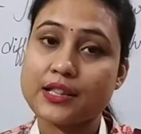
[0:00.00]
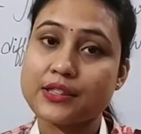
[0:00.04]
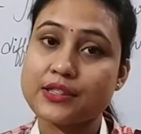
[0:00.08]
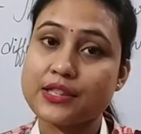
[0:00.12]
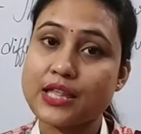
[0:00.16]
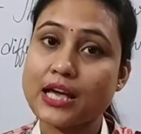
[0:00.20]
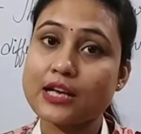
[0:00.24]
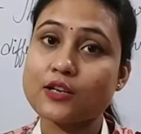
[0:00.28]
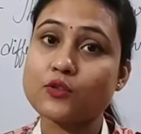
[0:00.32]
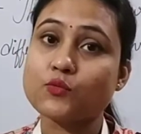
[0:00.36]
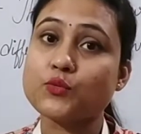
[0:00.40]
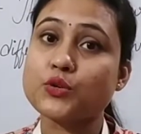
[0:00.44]

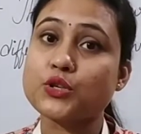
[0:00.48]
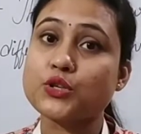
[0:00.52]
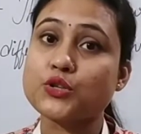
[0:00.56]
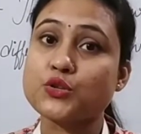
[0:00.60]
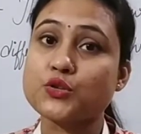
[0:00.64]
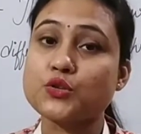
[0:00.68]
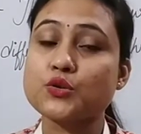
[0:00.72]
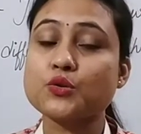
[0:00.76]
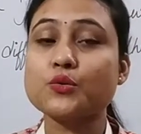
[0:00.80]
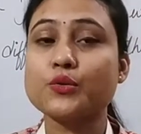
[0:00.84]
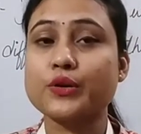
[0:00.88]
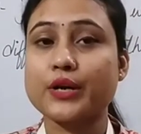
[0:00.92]
that we
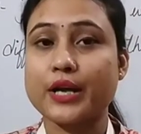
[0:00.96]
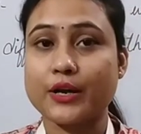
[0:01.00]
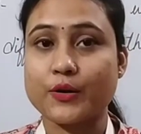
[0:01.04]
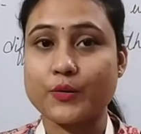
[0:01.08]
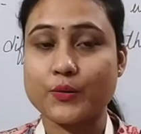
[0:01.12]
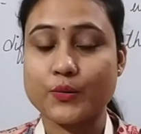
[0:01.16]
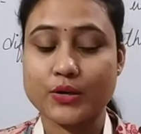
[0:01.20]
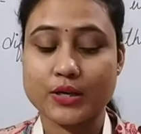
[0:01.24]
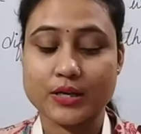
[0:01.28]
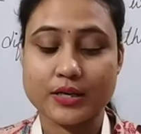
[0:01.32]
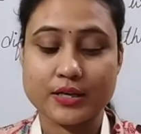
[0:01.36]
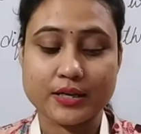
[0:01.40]
do
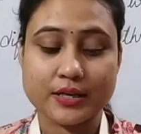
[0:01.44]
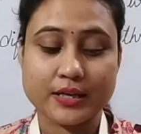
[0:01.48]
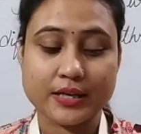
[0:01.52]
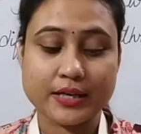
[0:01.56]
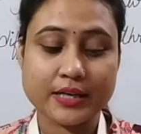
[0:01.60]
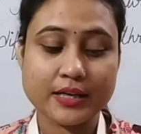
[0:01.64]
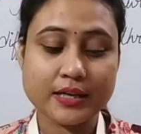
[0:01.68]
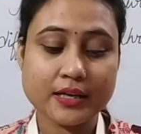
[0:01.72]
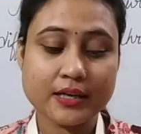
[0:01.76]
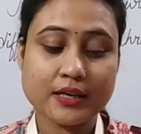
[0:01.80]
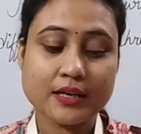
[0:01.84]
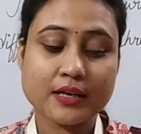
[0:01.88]

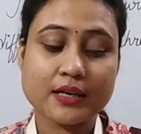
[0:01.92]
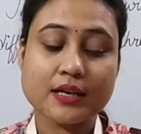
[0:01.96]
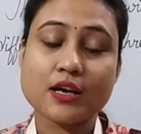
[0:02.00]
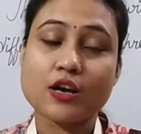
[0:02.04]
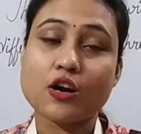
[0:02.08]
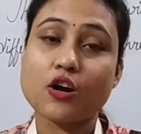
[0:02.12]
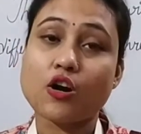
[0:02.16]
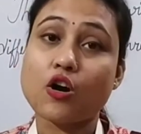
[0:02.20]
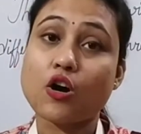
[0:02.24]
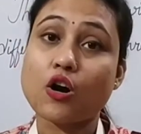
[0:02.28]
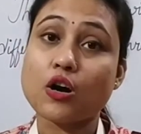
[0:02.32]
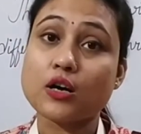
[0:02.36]
regularly
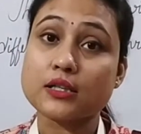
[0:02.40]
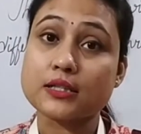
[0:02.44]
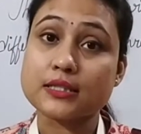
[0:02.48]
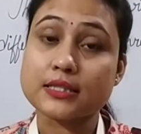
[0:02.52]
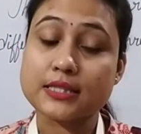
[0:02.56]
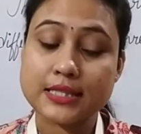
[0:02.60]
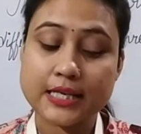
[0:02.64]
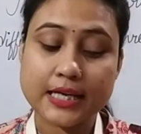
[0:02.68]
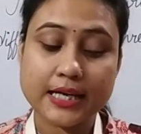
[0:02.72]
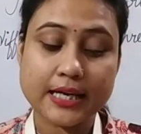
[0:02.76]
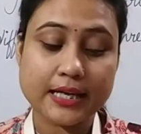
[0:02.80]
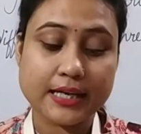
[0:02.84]
or
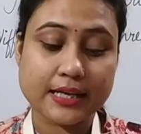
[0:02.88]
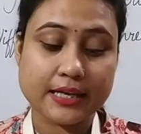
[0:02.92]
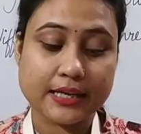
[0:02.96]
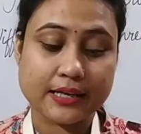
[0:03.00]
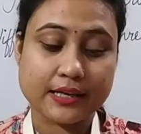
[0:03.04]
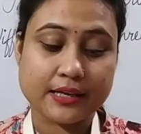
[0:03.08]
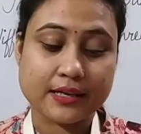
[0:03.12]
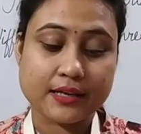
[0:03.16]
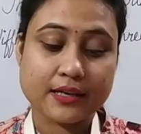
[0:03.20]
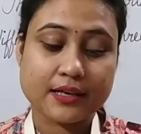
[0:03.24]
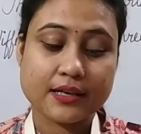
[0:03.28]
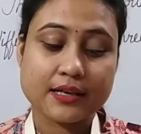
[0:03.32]

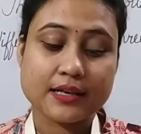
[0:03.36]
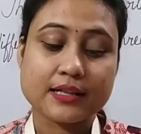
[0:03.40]
daily.